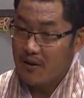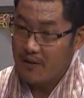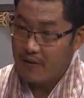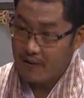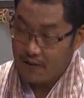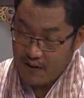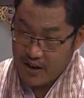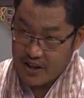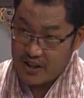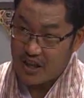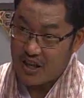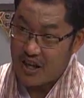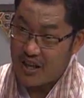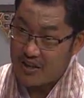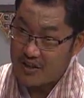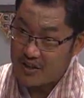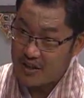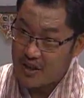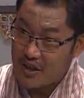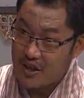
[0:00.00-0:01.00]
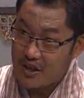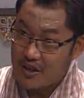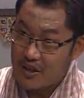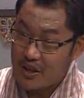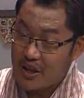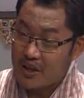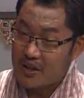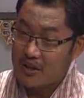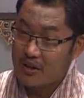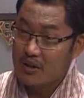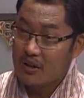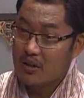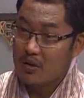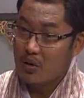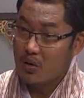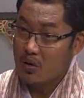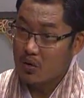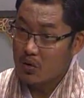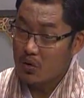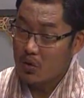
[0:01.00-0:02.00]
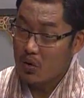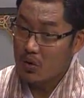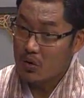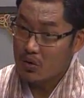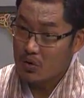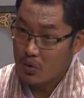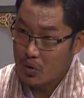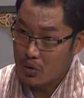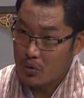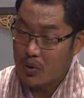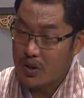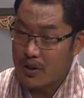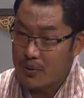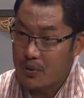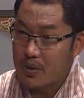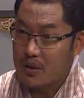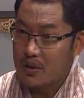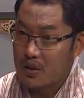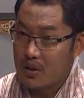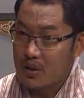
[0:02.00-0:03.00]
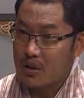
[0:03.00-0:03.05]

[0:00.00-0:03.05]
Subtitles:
finalize then on whatever